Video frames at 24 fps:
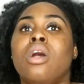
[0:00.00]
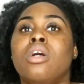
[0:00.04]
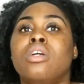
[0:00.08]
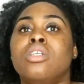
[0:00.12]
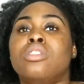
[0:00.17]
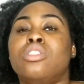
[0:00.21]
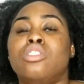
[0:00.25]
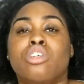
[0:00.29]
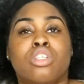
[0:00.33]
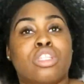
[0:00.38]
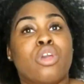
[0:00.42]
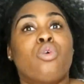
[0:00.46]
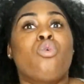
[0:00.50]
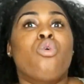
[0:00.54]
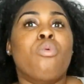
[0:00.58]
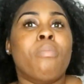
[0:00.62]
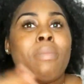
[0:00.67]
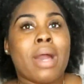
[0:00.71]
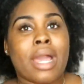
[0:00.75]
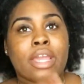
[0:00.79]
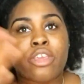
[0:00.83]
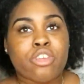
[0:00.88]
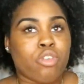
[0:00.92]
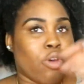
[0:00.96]
so they will
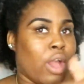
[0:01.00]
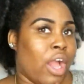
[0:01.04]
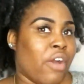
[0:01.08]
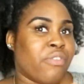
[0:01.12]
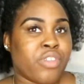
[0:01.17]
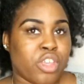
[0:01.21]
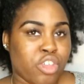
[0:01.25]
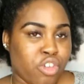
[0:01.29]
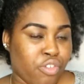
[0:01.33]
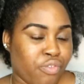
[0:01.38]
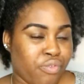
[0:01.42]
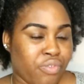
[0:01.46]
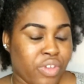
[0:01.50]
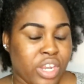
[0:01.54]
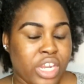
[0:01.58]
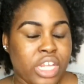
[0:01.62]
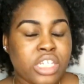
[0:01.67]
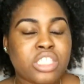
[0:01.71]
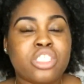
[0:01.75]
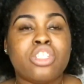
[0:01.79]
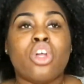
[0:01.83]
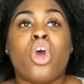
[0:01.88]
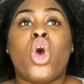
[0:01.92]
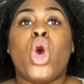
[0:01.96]
mark you after you
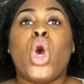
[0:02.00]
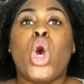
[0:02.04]
finished,